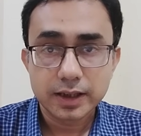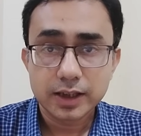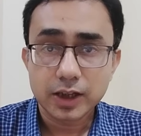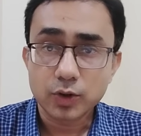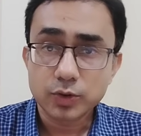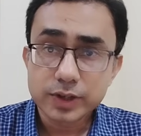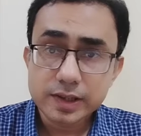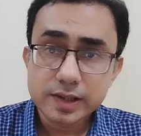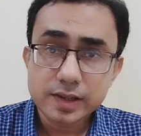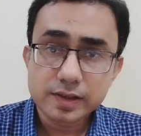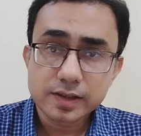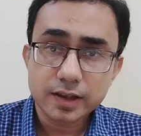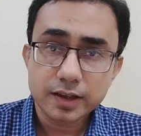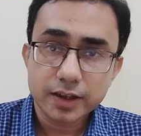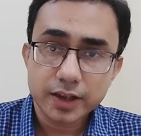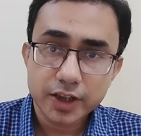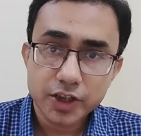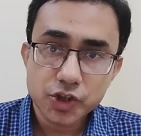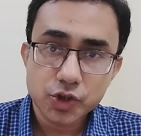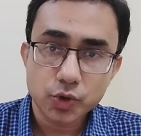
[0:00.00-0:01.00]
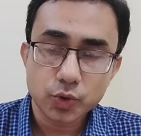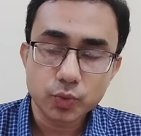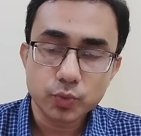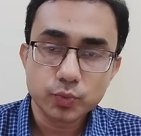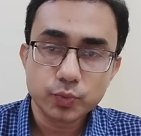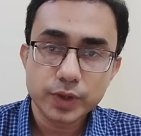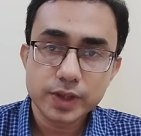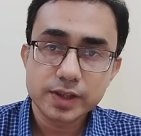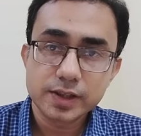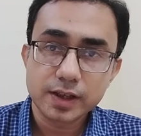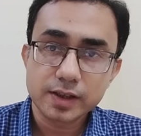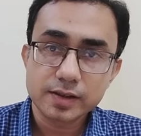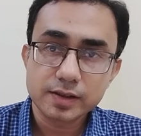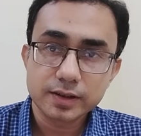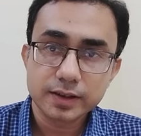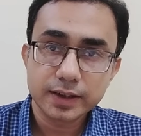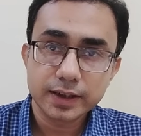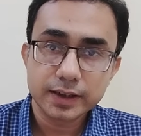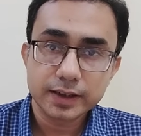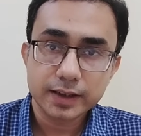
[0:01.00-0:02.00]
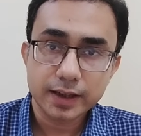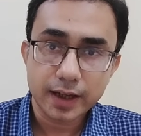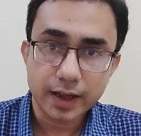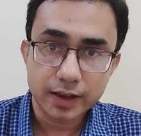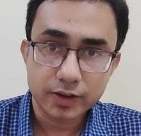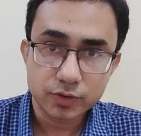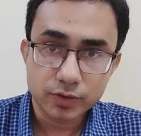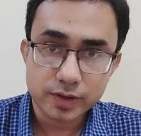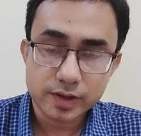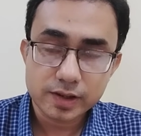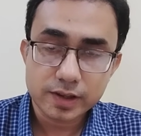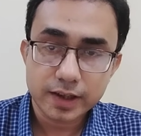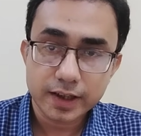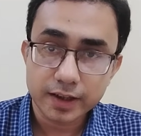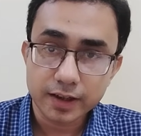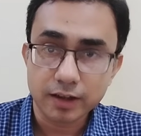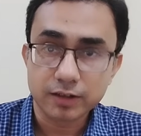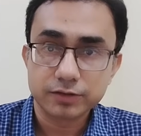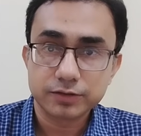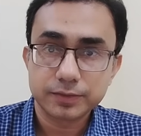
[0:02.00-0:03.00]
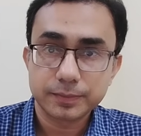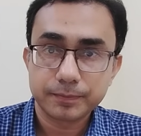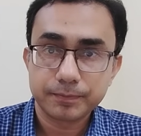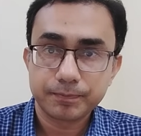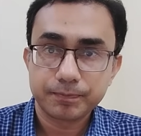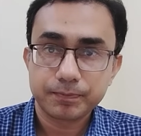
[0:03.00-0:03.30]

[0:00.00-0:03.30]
Now this is an issue which doesn't get addressed enough.